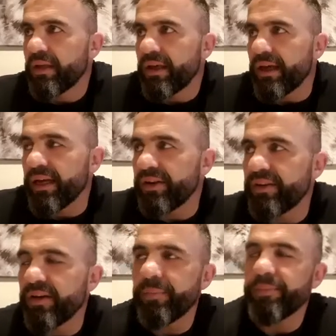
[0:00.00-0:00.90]

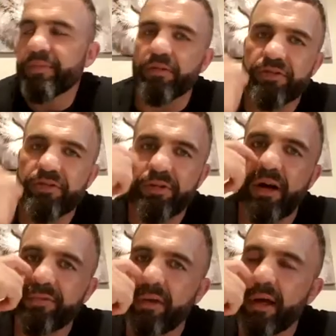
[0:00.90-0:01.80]
And so soon
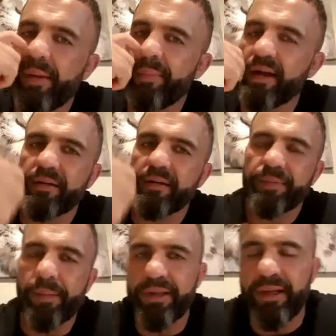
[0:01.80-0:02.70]
after, like maybe a
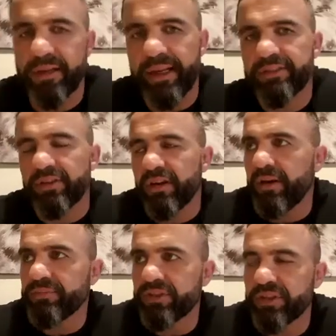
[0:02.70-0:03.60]
couple of years later, and
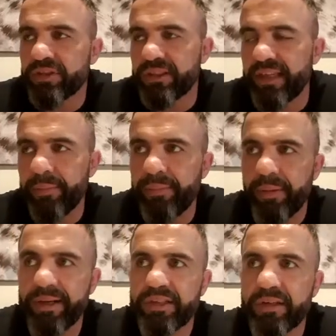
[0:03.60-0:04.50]
I'm just getting a bit
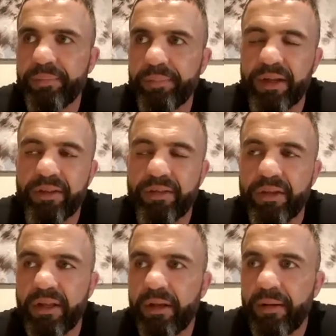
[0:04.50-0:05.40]
better. But
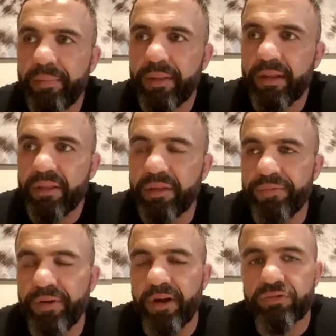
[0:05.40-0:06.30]
the
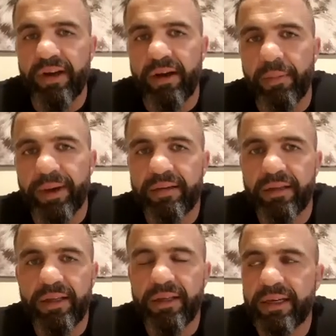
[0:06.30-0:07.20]
first round,
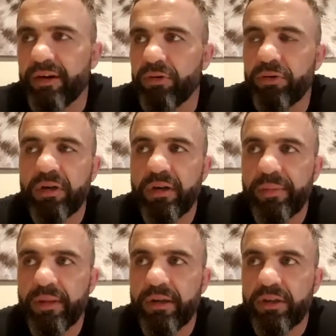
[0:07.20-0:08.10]
basically, Karol
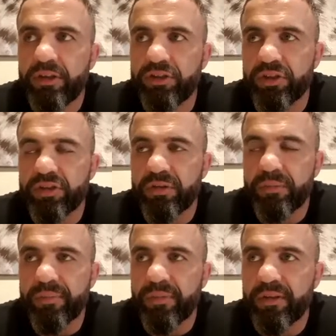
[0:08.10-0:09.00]
just
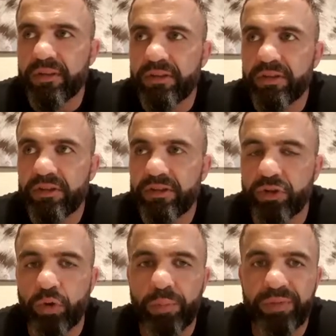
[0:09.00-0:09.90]

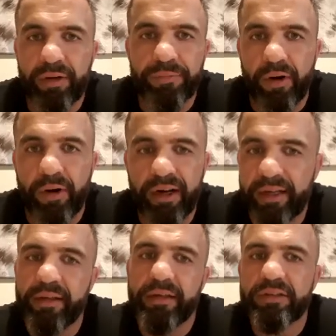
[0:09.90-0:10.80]
stormed in throwing leg
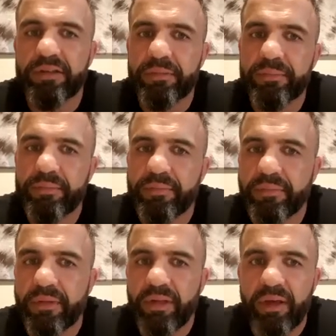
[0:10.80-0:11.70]
kicks.
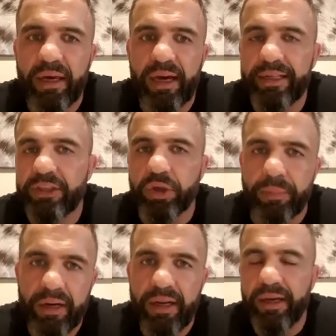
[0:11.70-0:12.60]
And he chopped
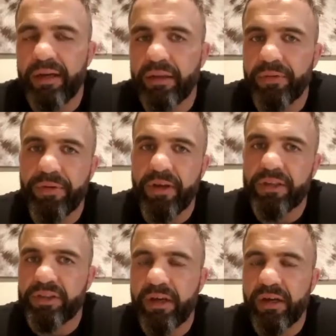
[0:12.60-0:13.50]
my leg the
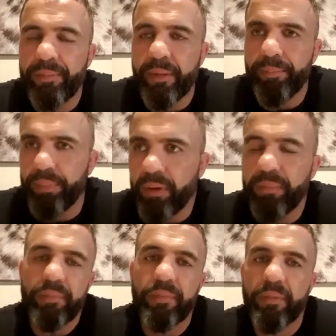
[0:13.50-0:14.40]
first time, boom.